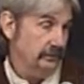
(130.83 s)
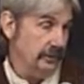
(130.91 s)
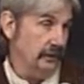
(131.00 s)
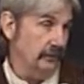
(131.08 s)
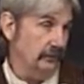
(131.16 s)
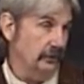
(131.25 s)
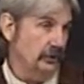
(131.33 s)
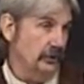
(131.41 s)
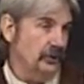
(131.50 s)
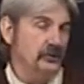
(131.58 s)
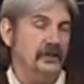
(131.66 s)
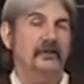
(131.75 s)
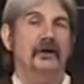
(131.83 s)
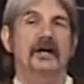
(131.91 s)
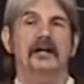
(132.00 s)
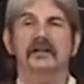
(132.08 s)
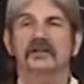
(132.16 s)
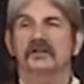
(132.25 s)
You know, say, Well,
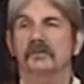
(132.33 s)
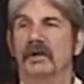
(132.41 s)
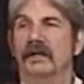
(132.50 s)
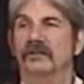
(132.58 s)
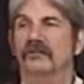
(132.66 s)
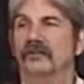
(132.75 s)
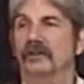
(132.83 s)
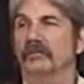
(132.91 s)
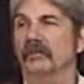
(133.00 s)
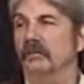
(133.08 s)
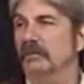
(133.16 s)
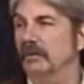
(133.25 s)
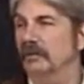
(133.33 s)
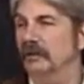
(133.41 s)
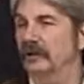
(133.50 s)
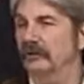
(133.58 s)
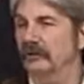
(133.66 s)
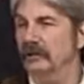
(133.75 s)
how do you explain something that
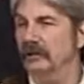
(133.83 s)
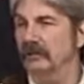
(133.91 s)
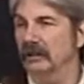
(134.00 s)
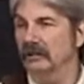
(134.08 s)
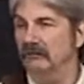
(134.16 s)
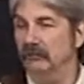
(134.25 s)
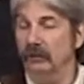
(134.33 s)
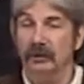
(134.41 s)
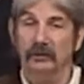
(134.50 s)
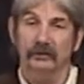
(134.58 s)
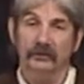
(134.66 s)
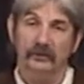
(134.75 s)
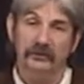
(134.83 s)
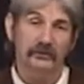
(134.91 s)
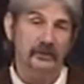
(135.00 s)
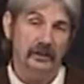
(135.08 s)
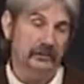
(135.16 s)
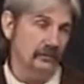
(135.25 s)
people don't know of? Well,
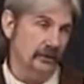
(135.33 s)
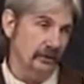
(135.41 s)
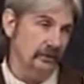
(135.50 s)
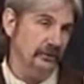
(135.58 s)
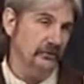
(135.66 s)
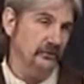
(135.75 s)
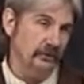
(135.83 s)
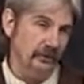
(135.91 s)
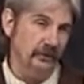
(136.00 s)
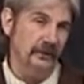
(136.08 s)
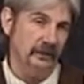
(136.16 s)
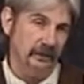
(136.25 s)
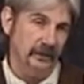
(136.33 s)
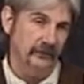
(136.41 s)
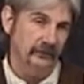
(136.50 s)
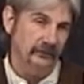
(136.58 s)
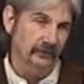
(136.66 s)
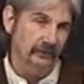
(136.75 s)
you don't. The Holy Spirit
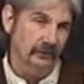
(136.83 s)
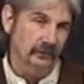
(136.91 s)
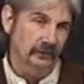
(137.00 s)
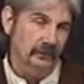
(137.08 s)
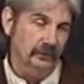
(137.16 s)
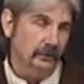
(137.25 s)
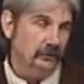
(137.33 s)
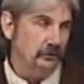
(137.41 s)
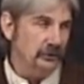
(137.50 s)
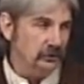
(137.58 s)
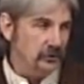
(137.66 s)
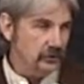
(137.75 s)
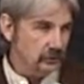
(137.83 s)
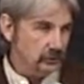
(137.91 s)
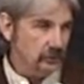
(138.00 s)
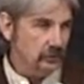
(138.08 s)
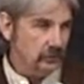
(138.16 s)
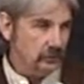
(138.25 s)
does. But
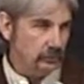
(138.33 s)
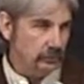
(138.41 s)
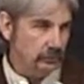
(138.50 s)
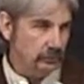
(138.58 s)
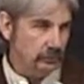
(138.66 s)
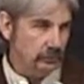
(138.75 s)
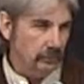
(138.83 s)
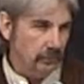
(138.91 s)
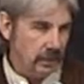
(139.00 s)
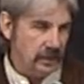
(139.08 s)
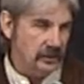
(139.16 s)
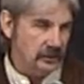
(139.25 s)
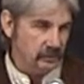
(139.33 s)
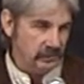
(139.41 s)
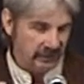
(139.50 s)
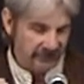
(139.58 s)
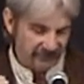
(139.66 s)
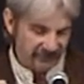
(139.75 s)
you
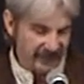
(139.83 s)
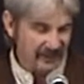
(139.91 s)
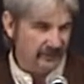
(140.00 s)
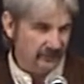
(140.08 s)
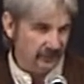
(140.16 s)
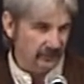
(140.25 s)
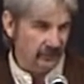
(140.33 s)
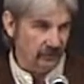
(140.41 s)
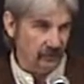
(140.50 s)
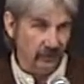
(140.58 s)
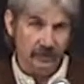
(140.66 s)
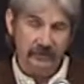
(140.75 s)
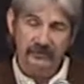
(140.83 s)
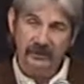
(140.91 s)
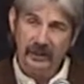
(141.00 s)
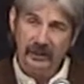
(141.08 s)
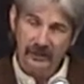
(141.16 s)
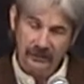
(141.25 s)
must be faithful to the Word
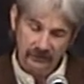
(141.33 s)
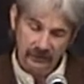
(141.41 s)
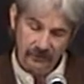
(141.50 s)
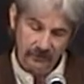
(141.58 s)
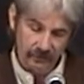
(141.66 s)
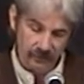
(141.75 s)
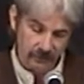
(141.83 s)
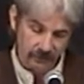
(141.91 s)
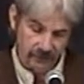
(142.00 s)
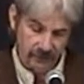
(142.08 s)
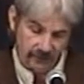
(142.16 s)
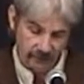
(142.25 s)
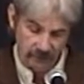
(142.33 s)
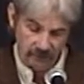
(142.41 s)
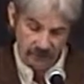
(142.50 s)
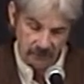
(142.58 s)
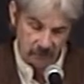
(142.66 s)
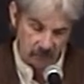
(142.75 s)
of God and to the truth. And,
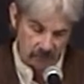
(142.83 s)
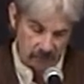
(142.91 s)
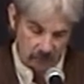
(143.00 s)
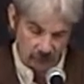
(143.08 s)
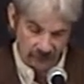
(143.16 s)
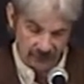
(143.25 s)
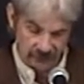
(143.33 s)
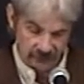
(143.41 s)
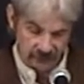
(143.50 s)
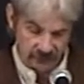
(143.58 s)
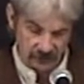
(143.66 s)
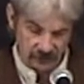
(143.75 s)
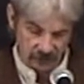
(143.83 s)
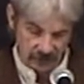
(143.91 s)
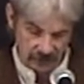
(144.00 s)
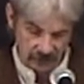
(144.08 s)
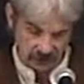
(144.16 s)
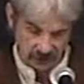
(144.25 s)
and more importantly, in this
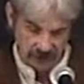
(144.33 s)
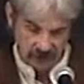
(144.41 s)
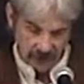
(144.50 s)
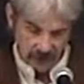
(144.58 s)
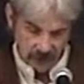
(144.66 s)
situation,